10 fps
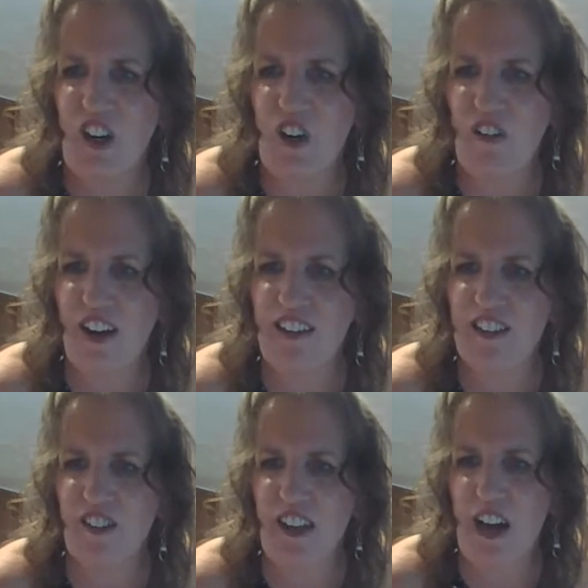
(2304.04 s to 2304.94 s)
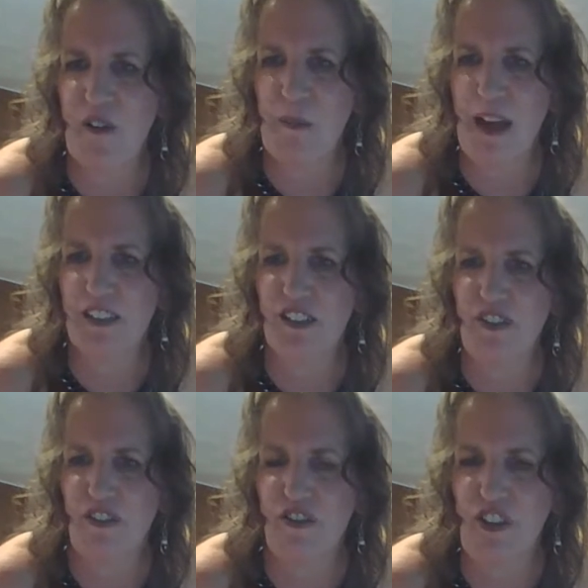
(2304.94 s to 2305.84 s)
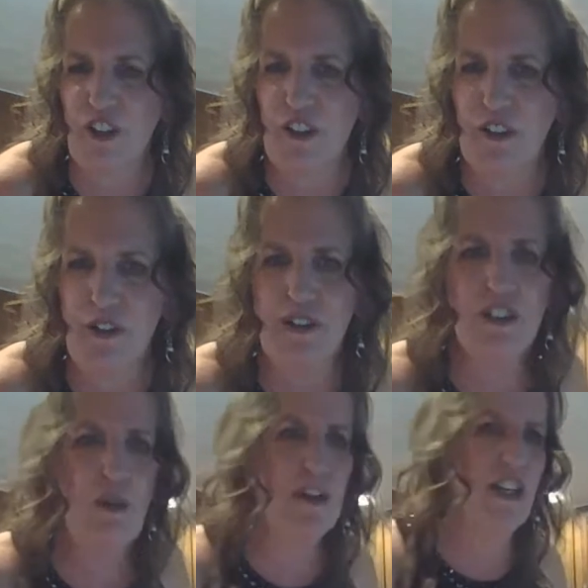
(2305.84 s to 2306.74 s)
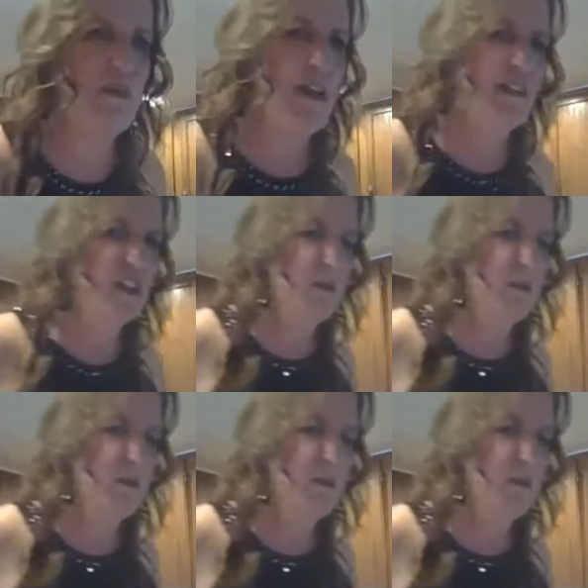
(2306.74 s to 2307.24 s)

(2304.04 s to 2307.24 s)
All right, so now we're back to food. So we're going to make